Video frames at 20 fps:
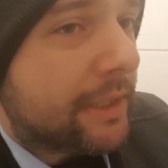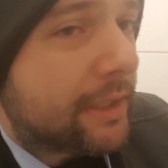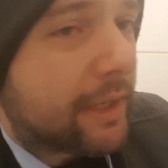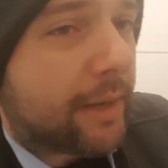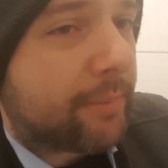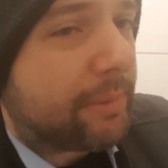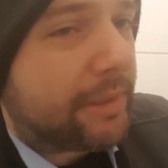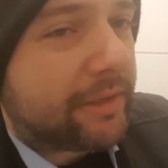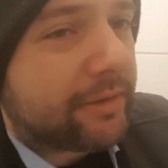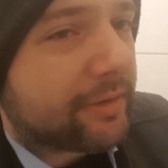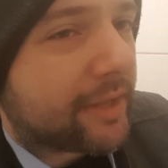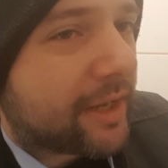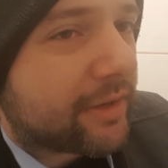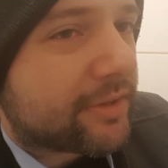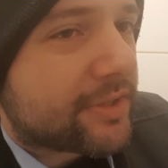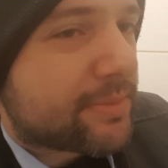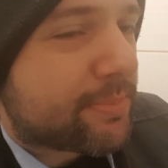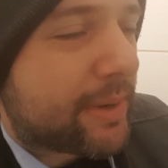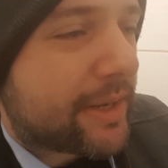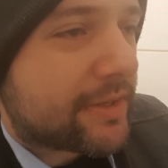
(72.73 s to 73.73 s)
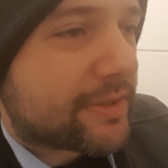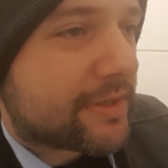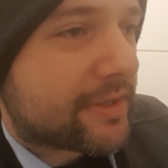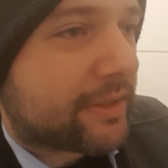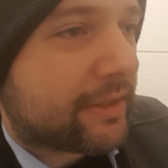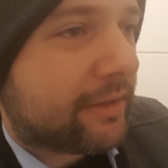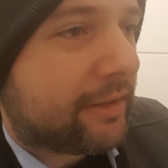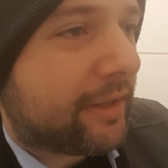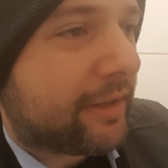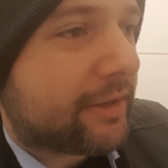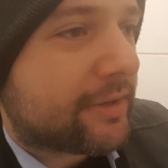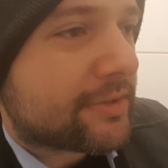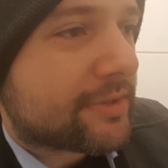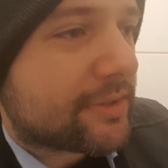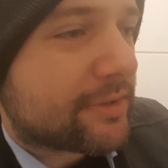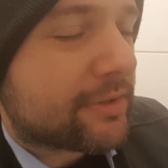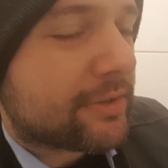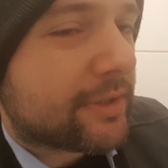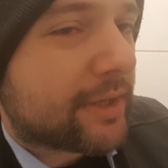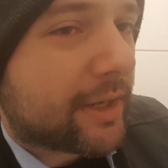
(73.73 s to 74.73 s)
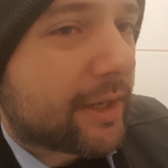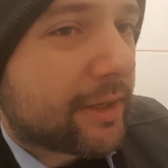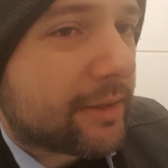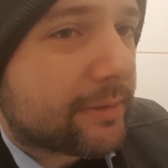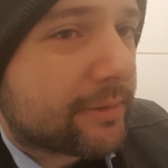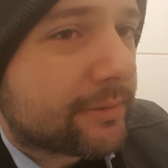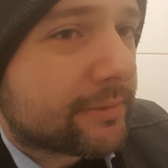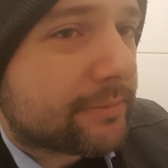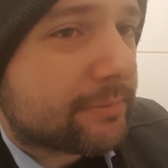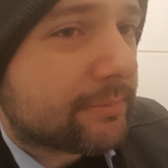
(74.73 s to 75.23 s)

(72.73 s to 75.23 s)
I mean, that's basically legacy today.